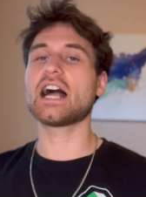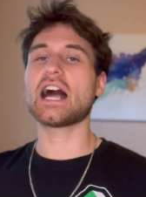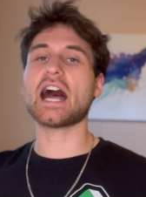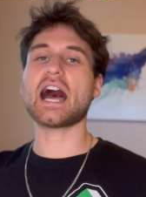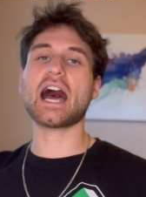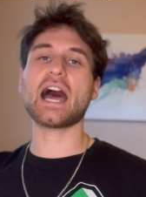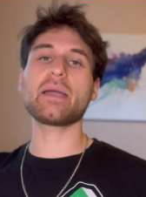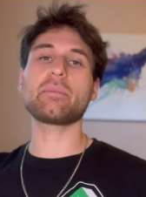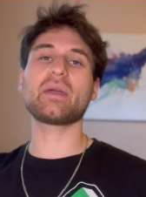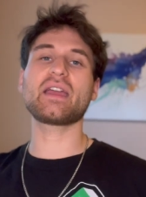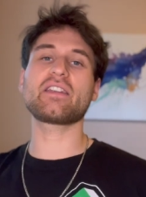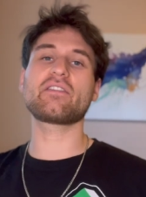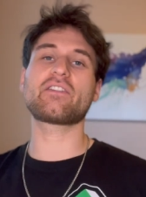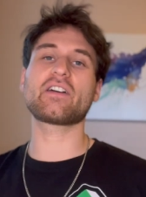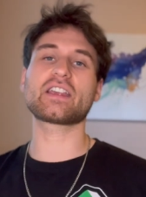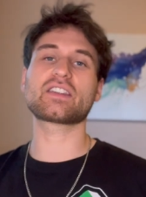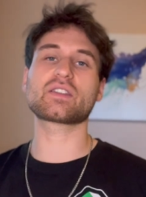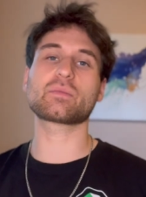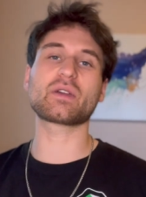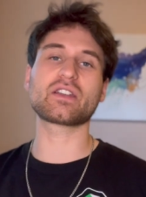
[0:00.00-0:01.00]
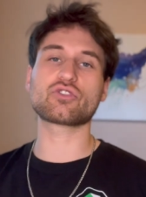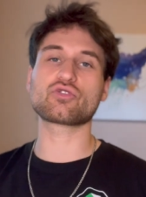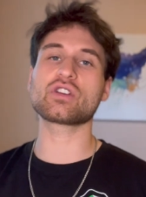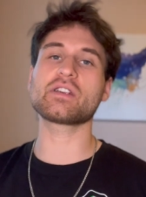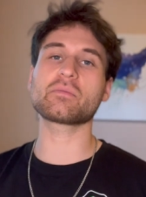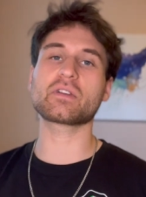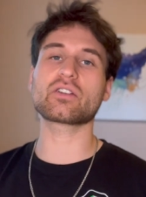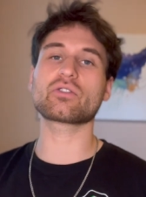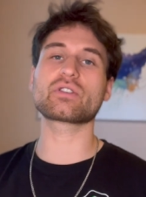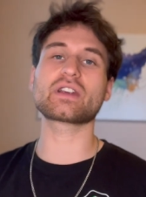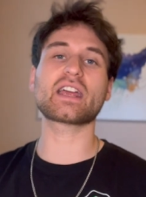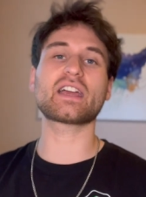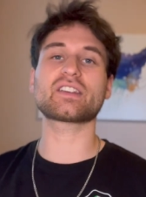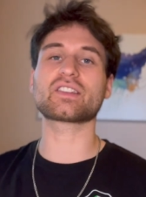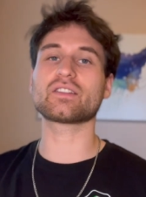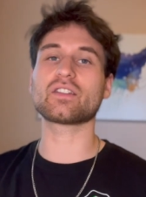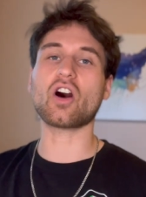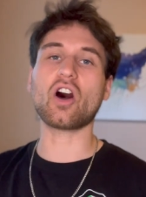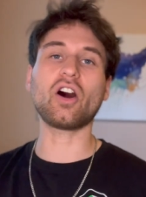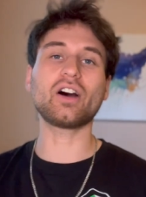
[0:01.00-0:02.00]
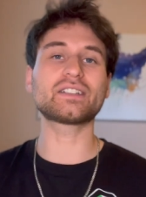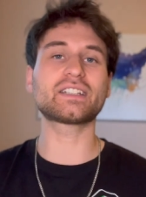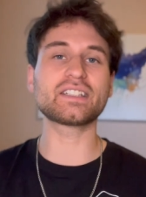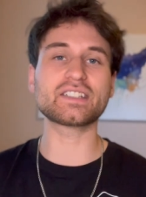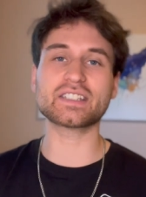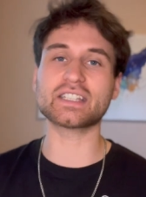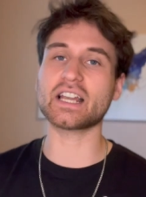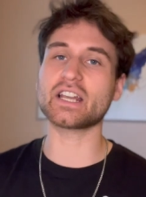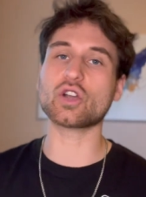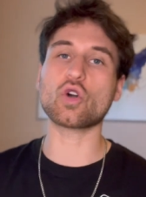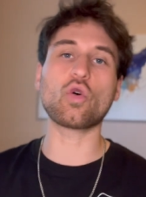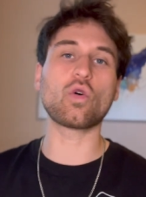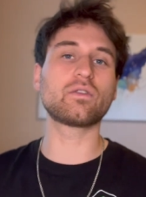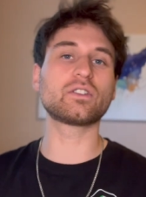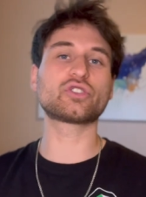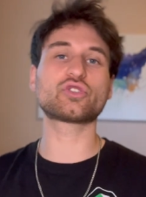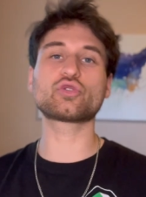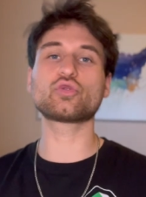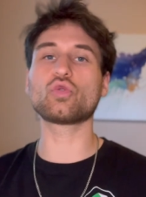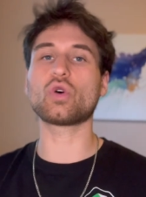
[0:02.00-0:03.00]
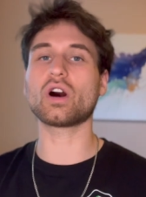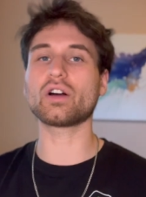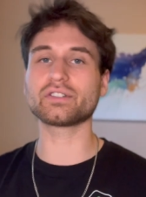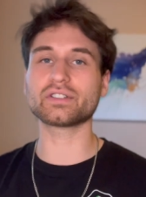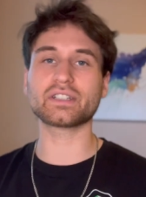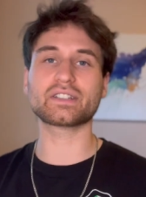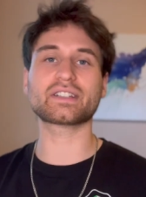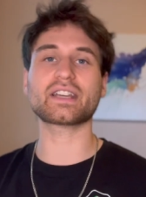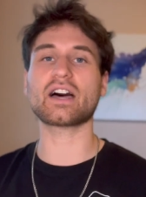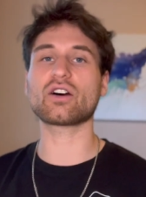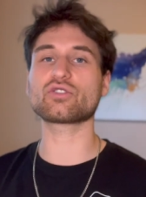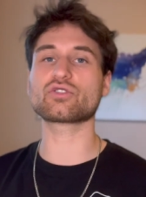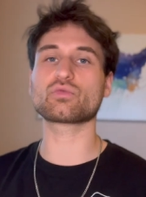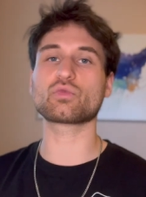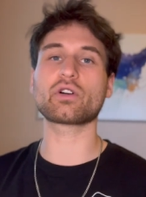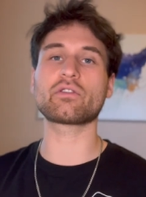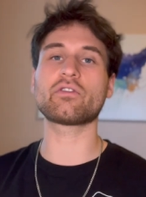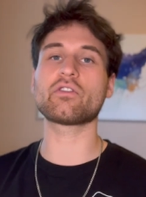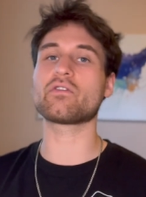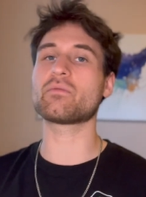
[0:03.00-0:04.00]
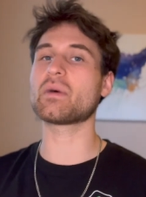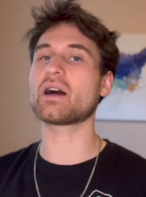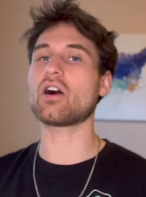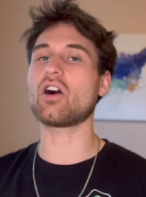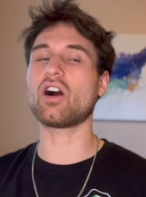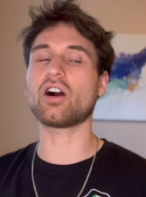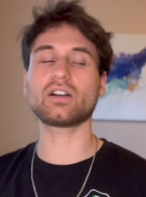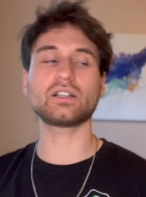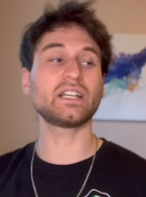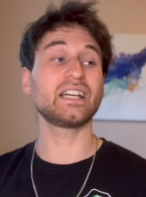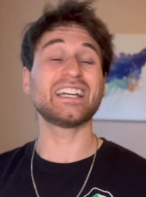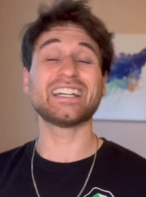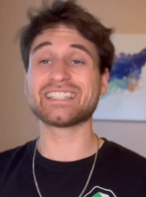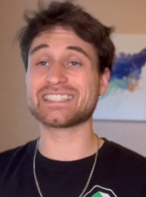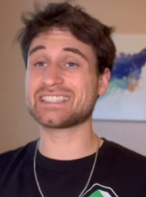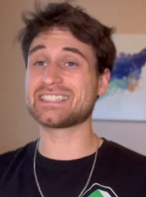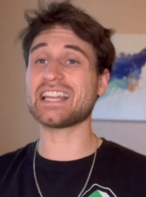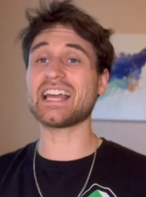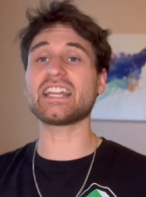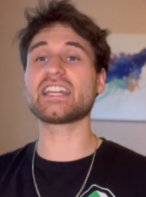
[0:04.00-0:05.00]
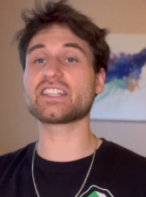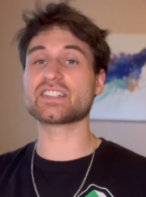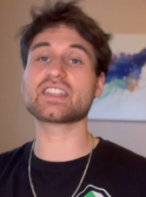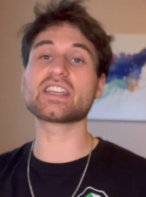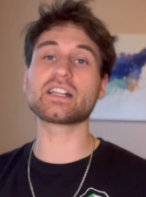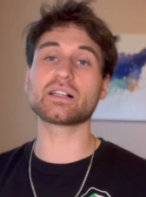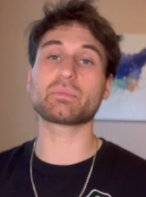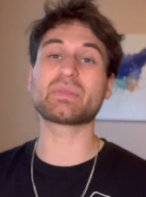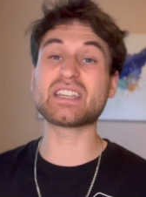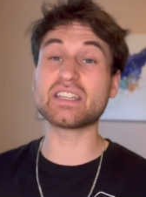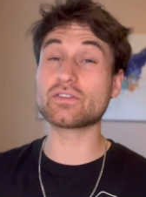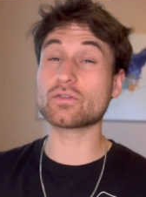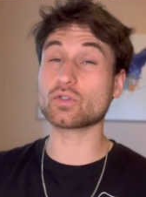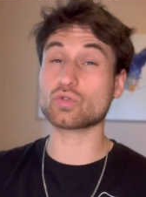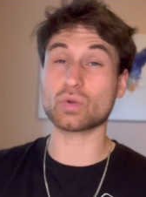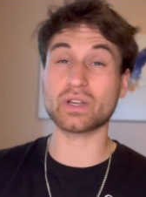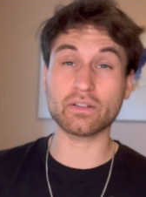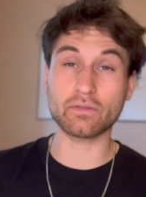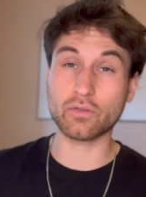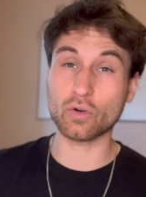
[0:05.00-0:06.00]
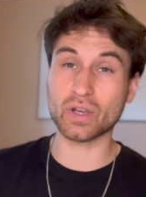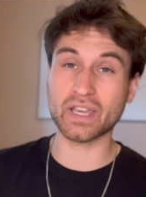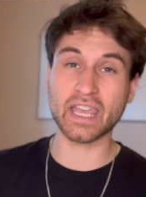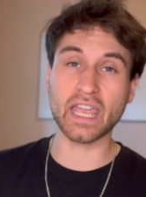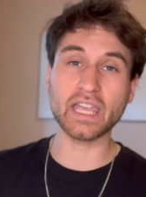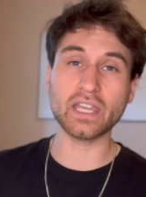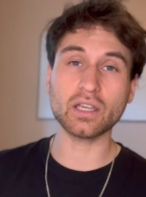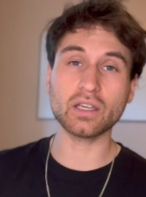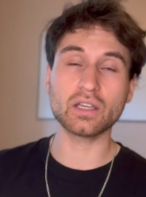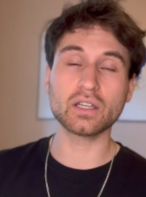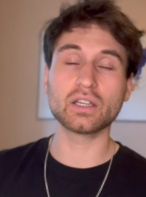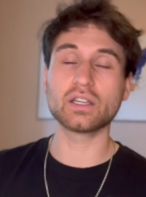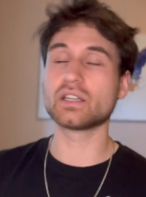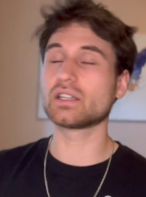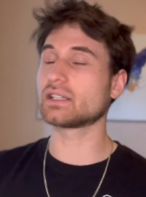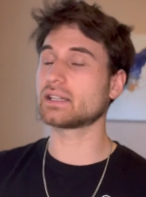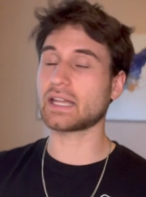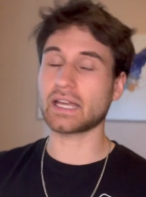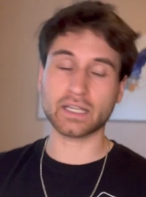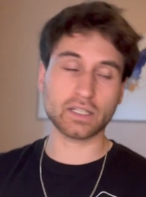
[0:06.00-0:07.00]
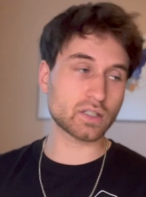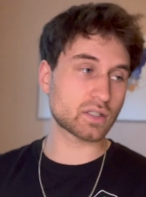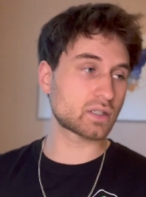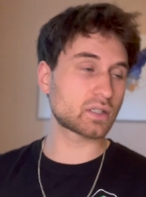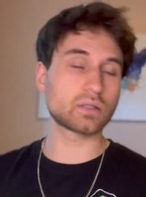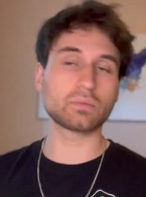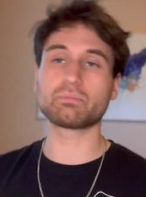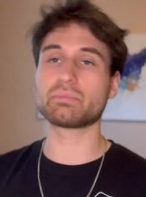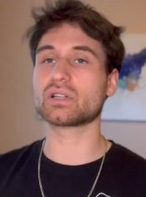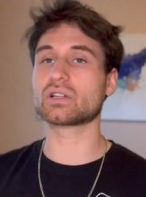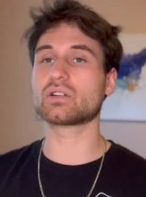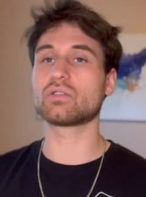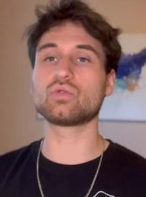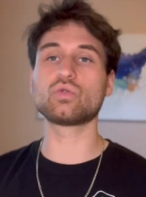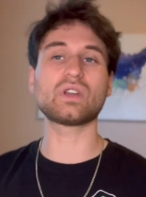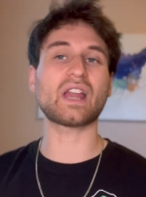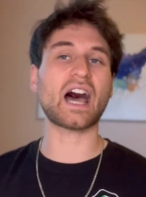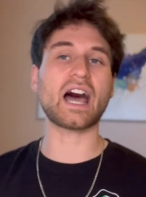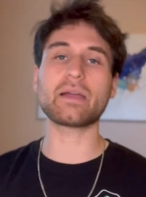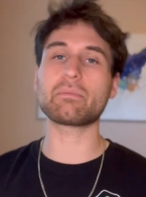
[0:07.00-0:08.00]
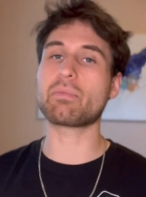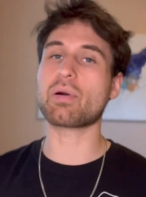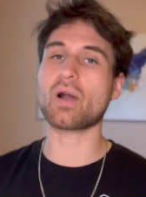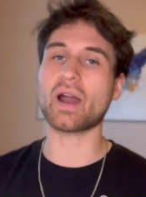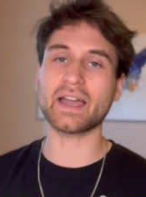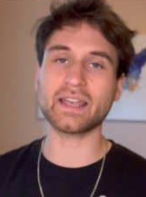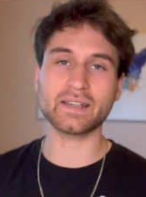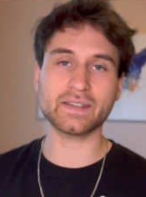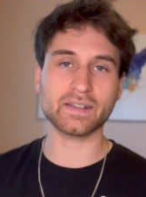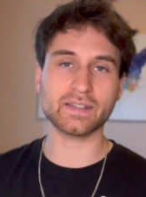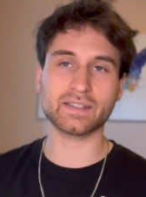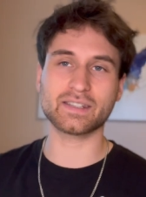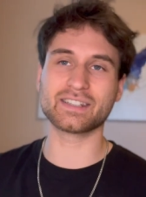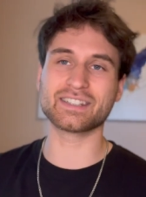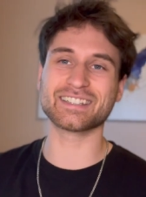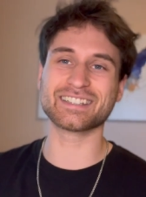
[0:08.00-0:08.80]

I manifested my dream career as an artist, selling over 200,000 worth of my art, selling a single piece for 24K, like super cool high prices